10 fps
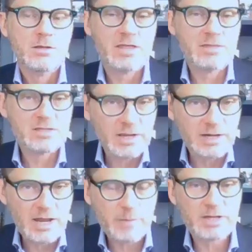then the
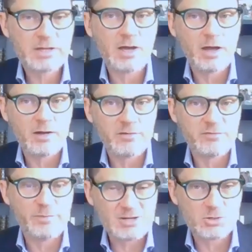dynamic
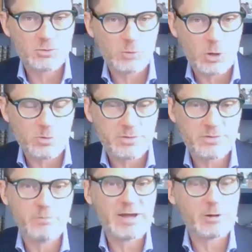of better
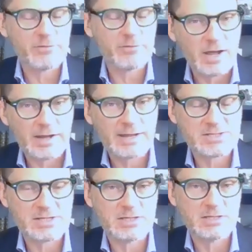growth, better
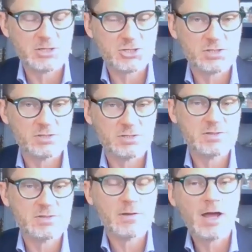financing
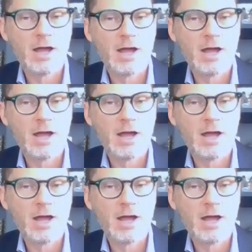conditions